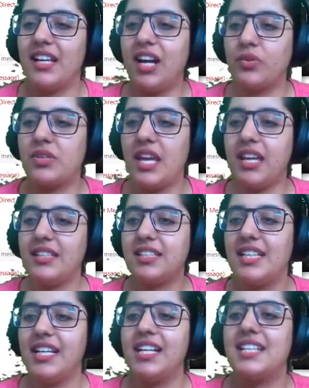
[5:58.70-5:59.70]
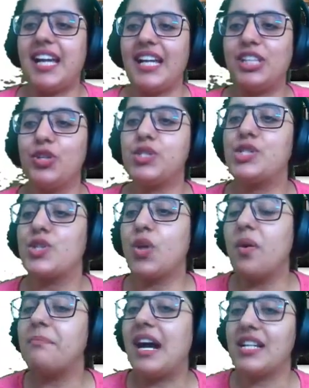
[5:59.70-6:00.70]
Okay. Thank you so
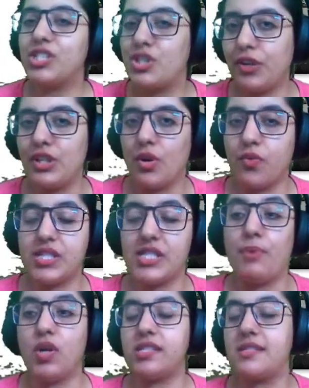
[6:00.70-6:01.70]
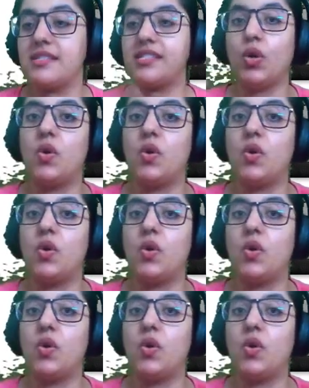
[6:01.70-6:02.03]
much for your responses.